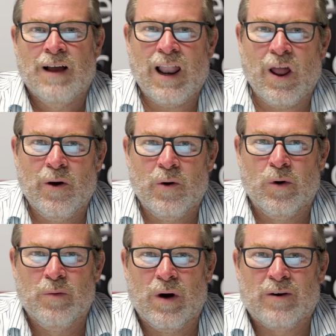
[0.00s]

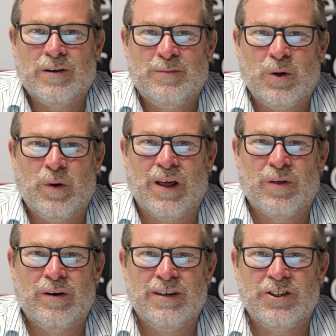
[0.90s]
Hello and welcome to
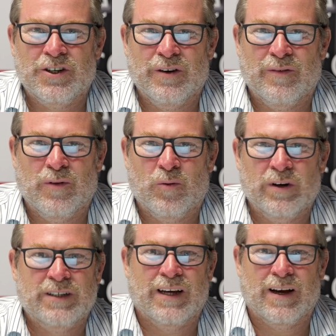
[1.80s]
another edition of the
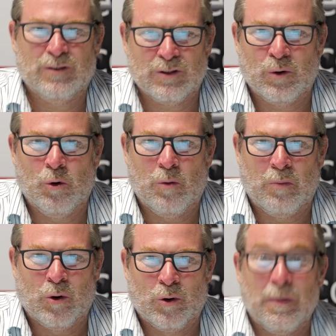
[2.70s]
Retail
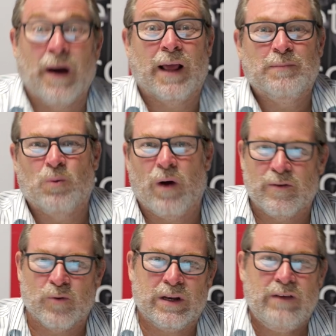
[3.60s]
Scoreboard. My name's
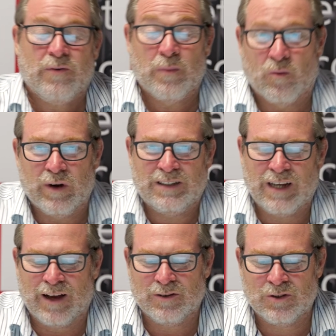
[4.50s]
Wayne Rigney from the
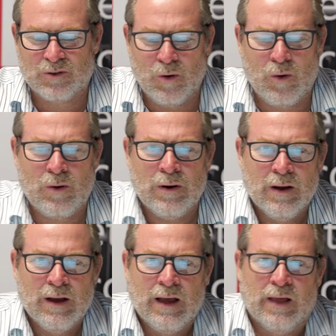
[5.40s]
Retail Score.
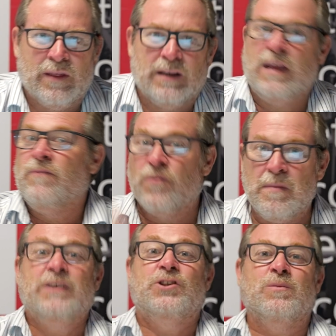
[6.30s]
The
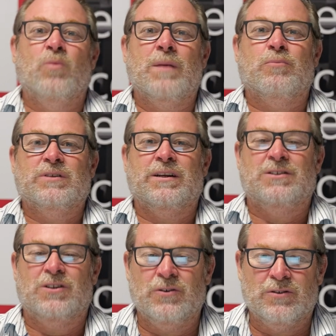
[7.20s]
information we're
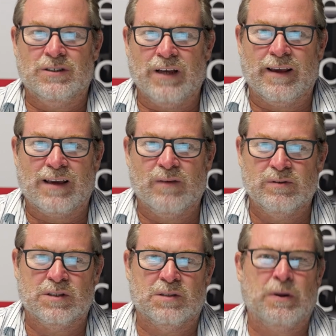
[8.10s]
presenting to you today
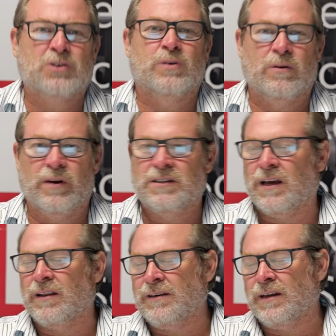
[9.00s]
covers the Specialty
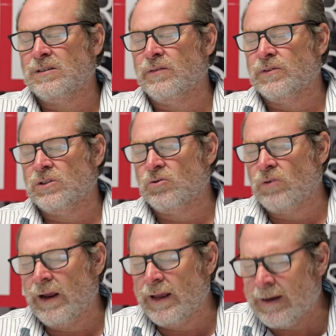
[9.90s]
Retail Index of
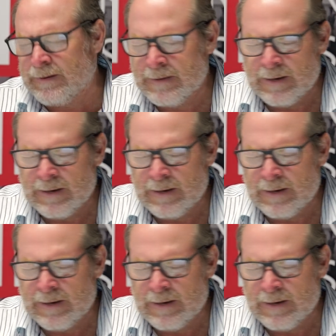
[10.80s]
Australia,